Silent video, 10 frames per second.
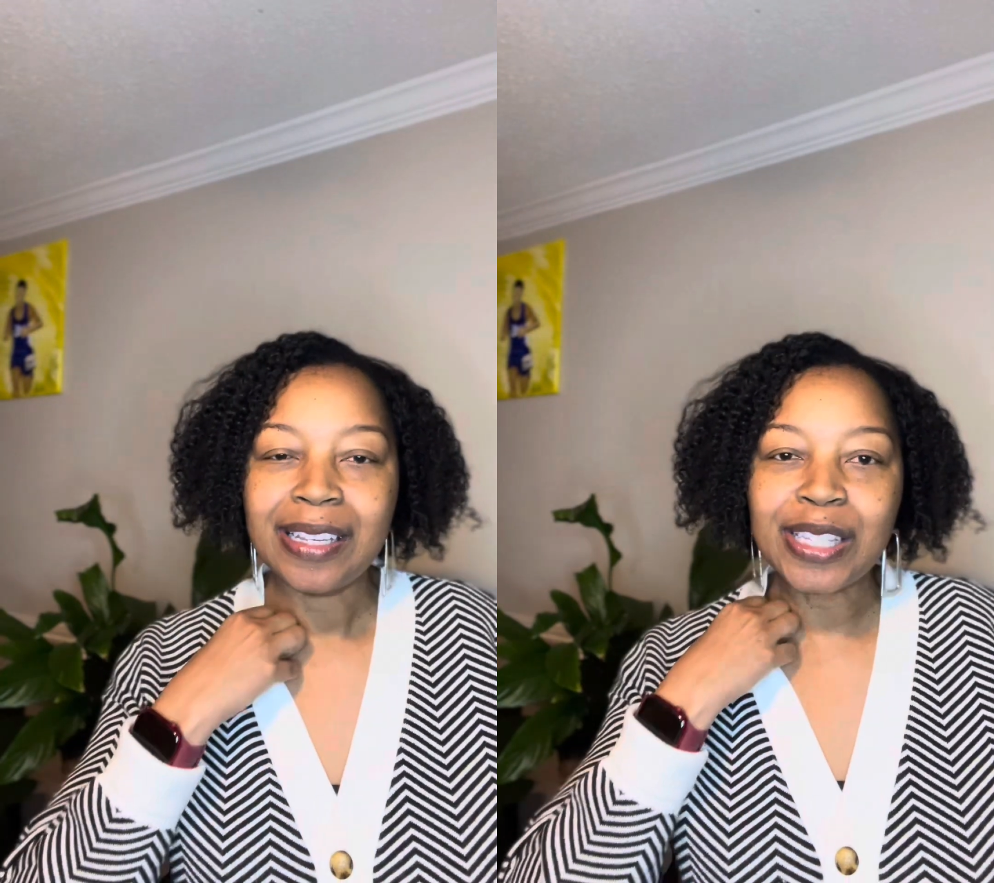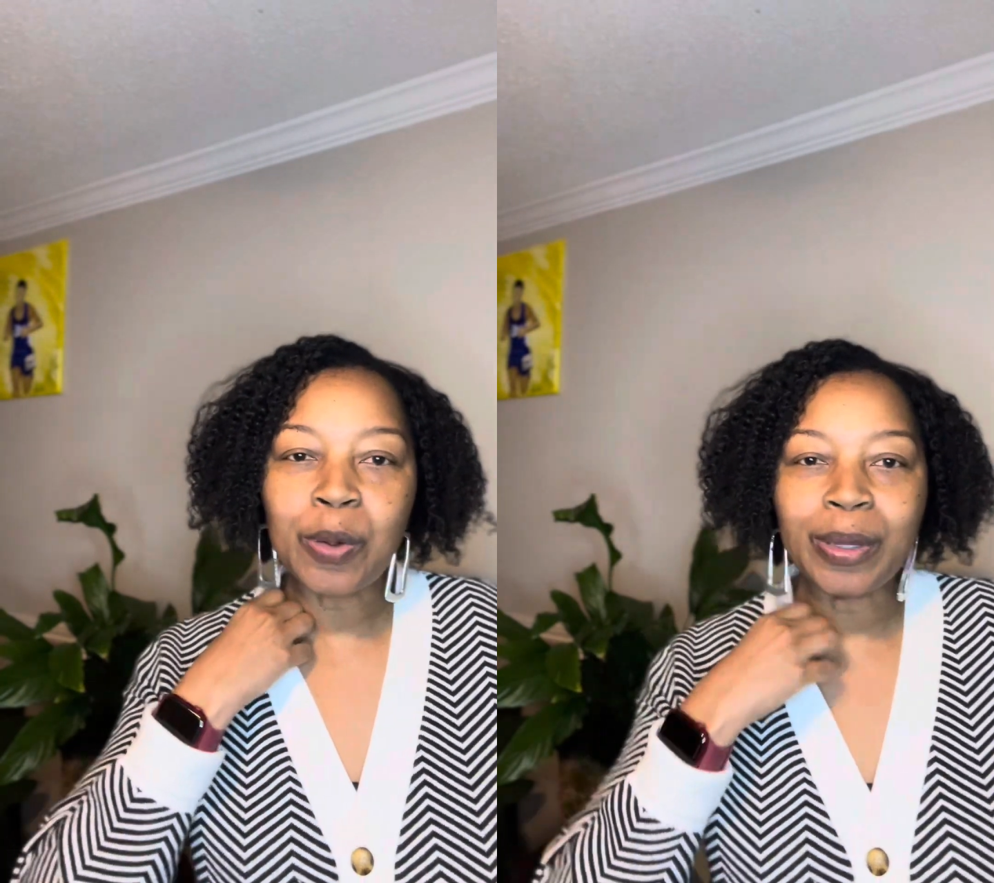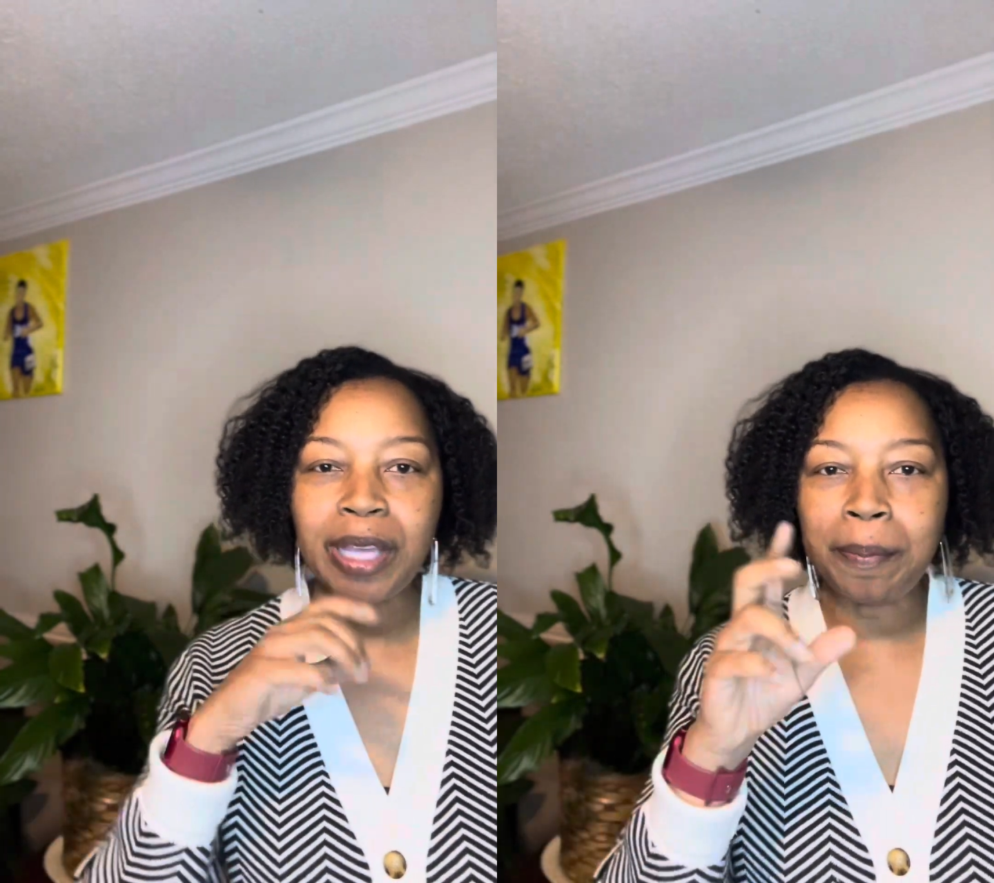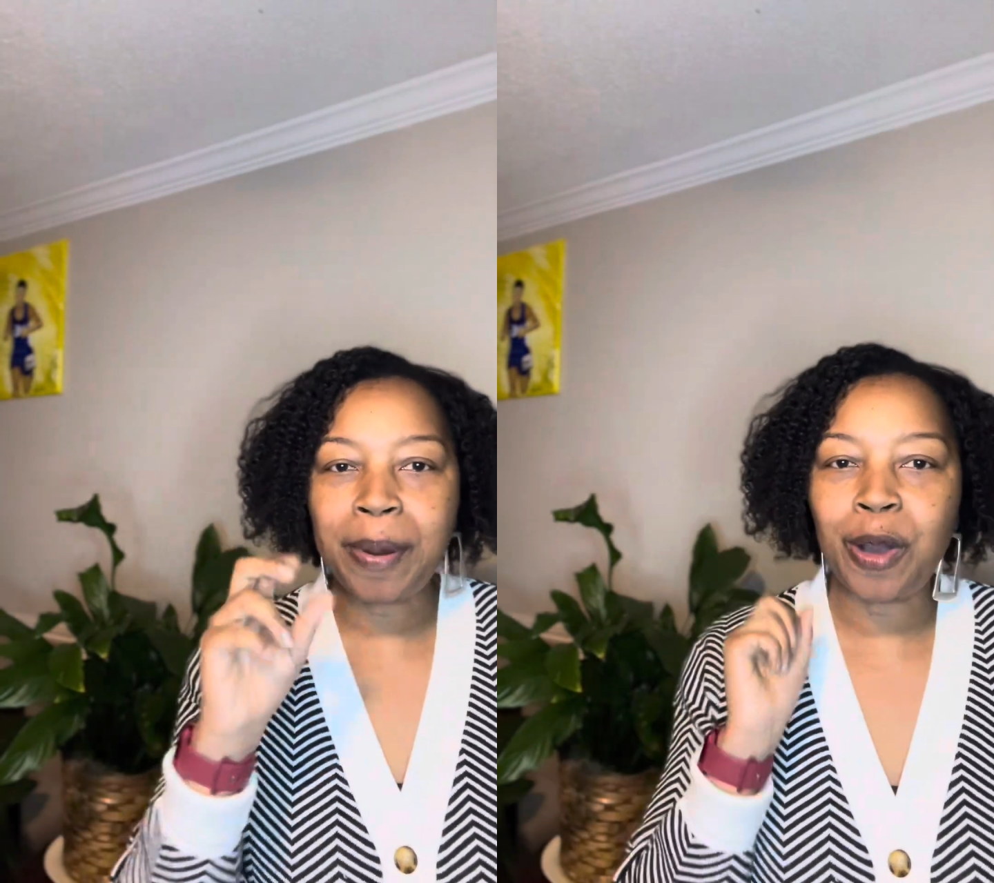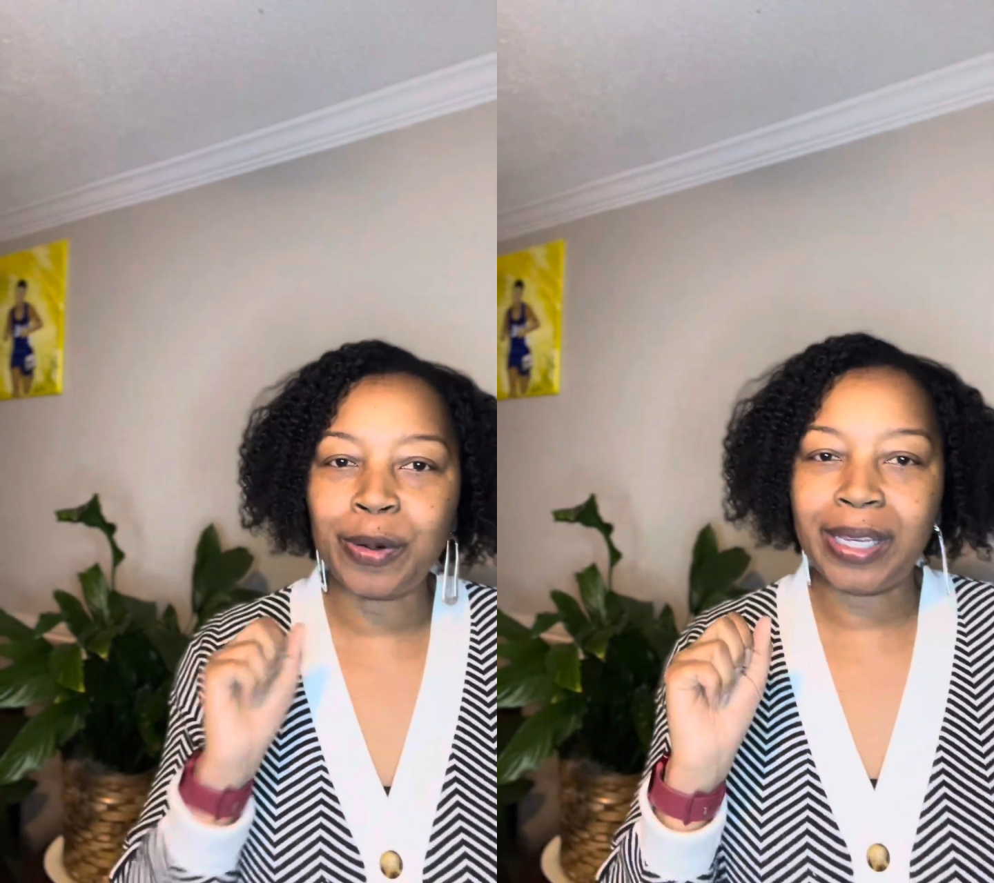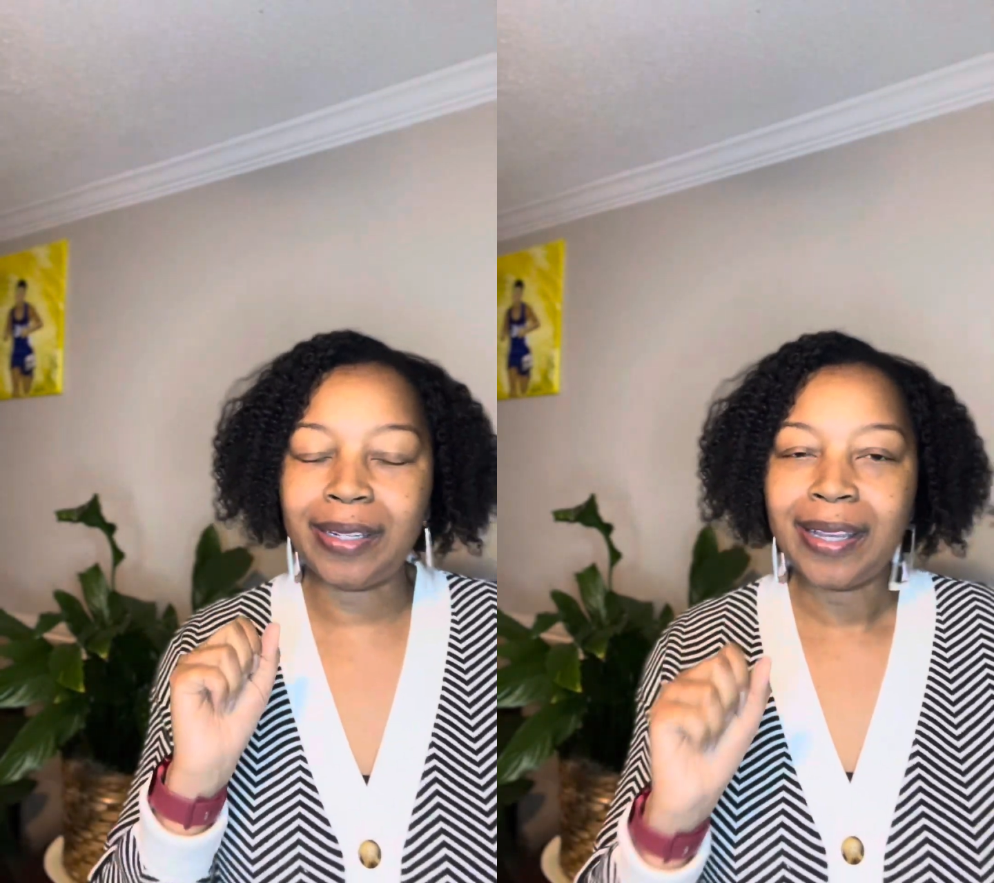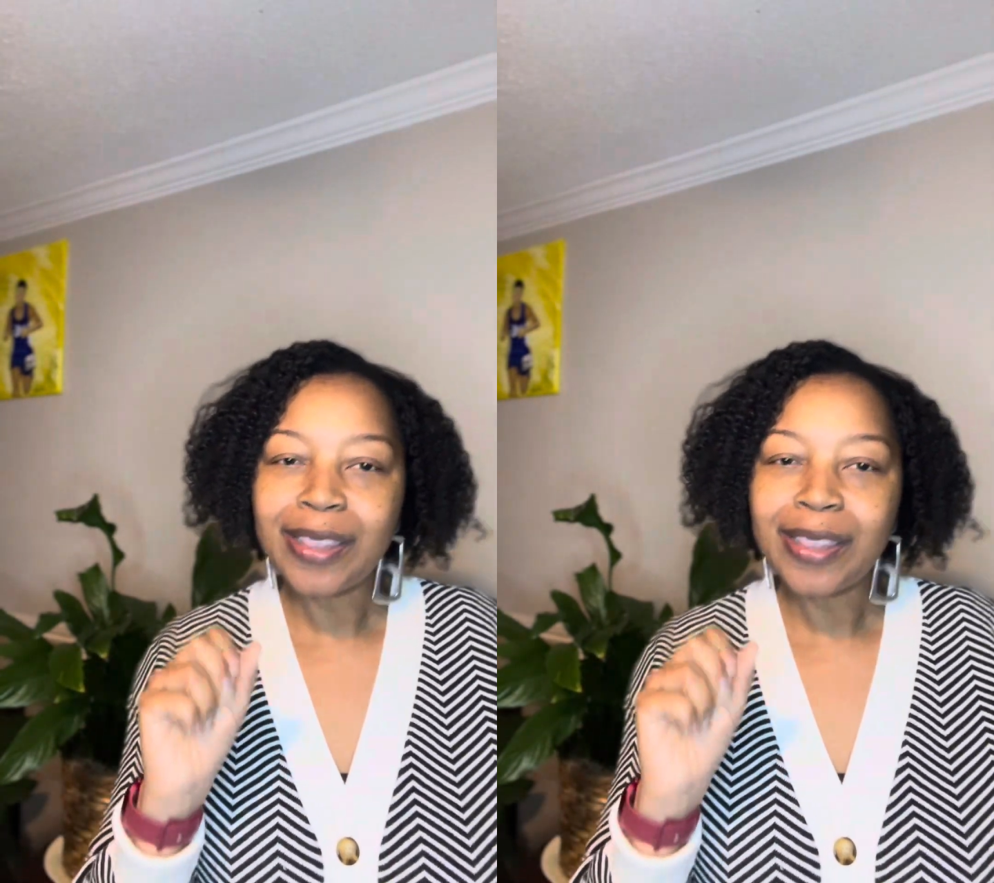So when the opponent,